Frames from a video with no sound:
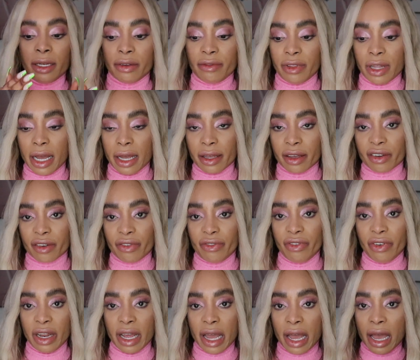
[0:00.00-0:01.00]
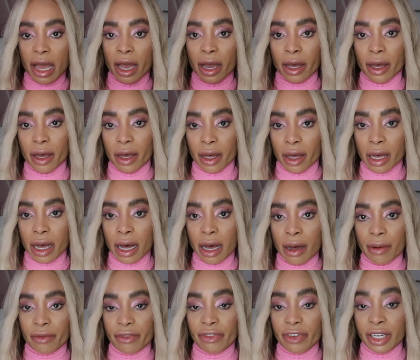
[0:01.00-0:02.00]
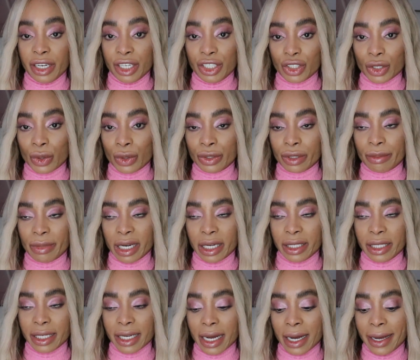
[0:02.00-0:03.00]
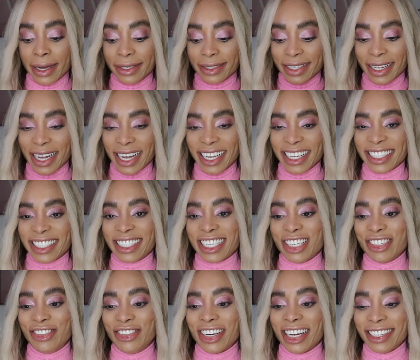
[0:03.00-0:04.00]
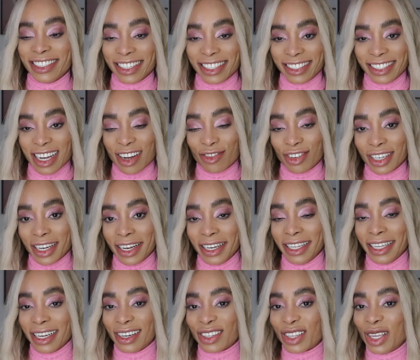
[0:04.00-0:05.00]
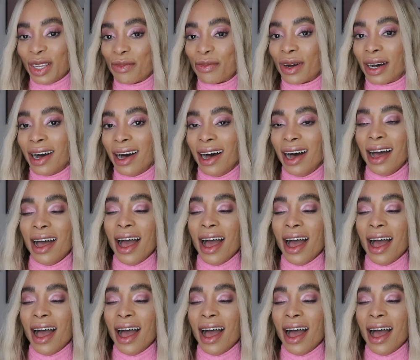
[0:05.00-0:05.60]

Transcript: of like flare finish on the body, guys. Like, this dress is definitely a keeper.